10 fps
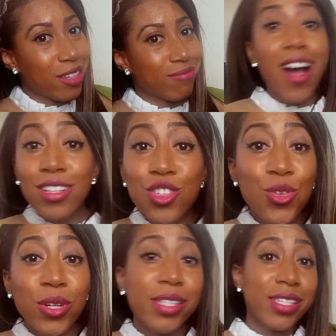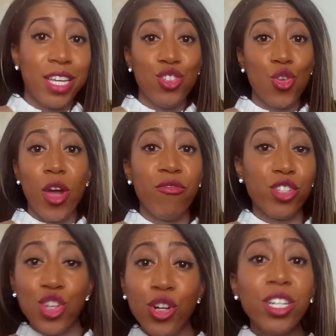College students can join
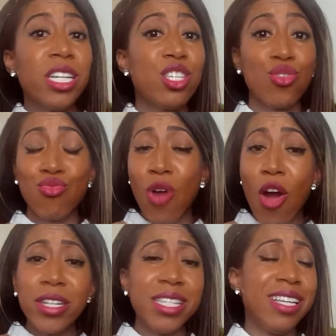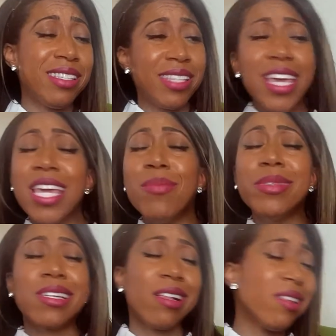fraternities, sororities,
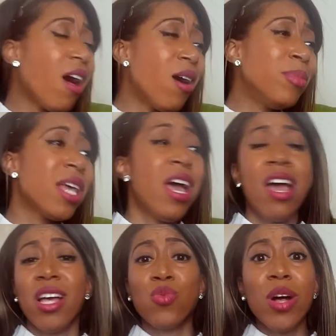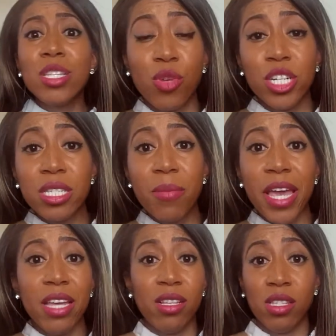teams, clubs, as well as
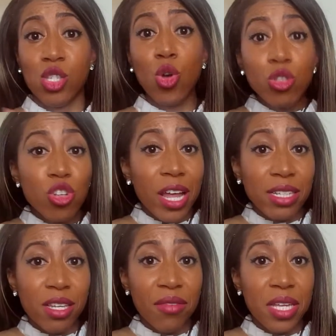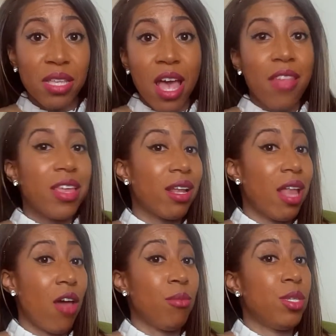participate in social activities that
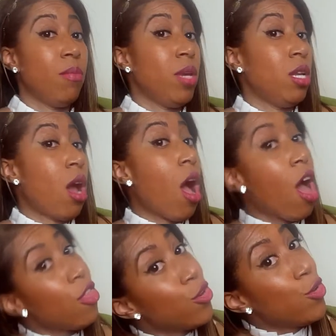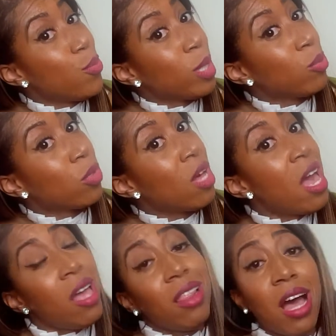allow them to meet other new people,
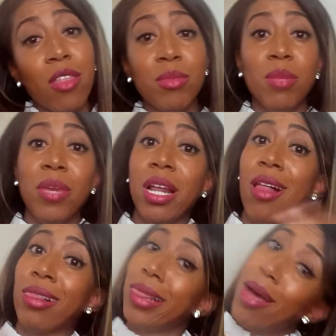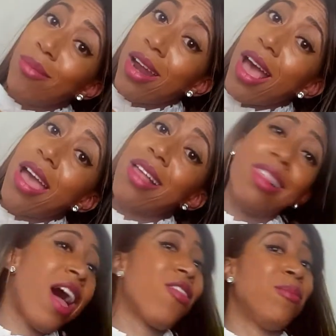allow them to meet alumni,
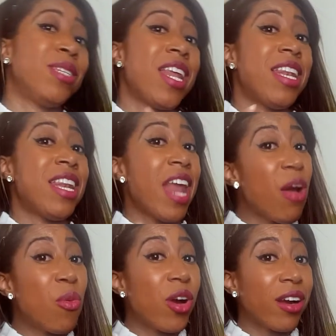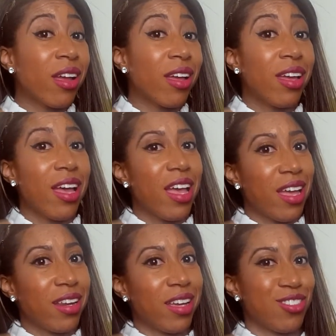allow them to network,
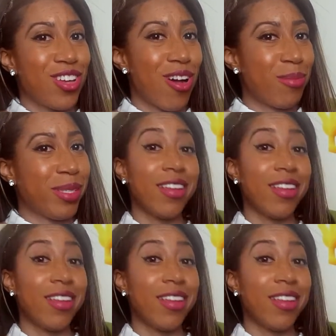and get jobs.